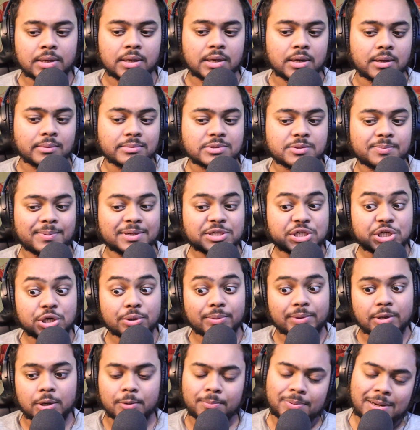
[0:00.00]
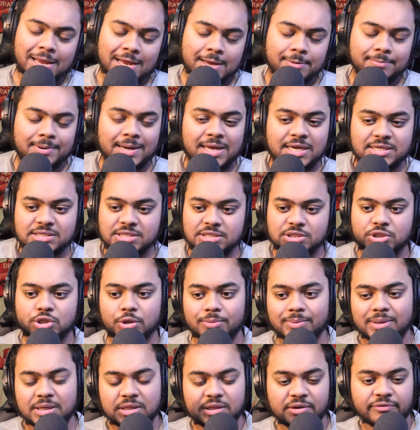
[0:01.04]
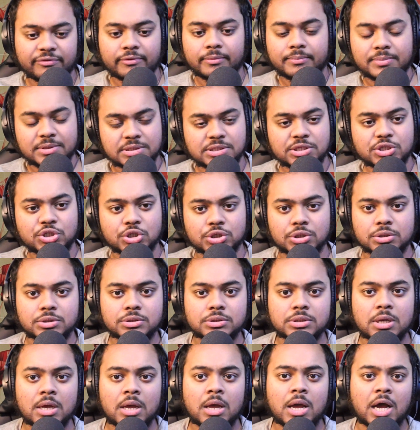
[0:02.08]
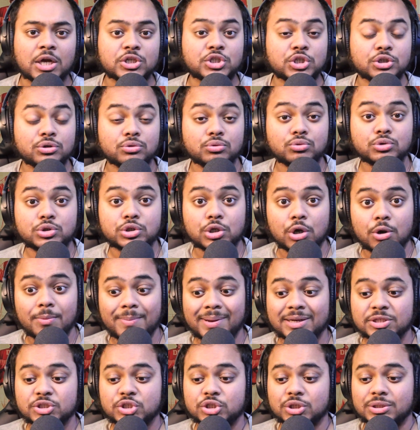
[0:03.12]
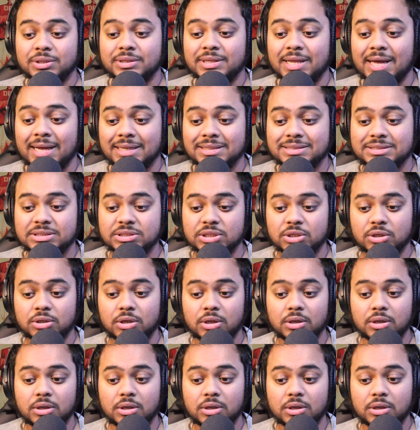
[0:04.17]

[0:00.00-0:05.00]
especially when you're playing players in so many different positions. I should also mention that